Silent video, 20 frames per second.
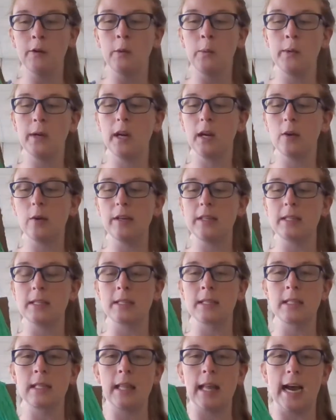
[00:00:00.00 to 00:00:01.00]
we are going to
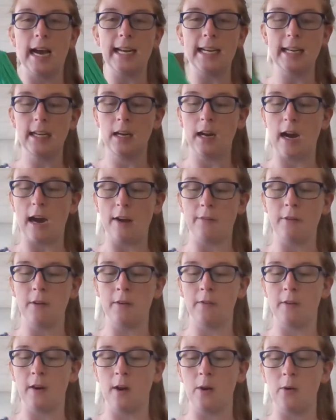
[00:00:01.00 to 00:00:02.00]
slide it off
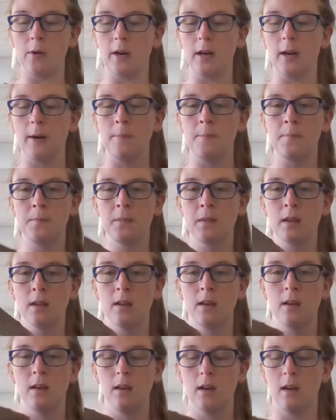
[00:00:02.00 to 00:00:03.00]
of our
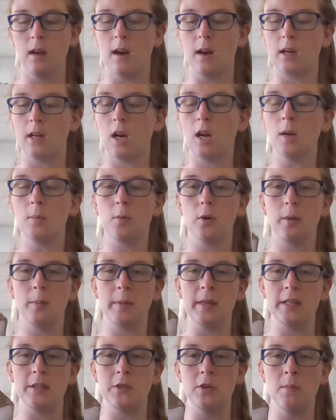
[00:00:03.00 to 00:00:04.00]
cardboard piece.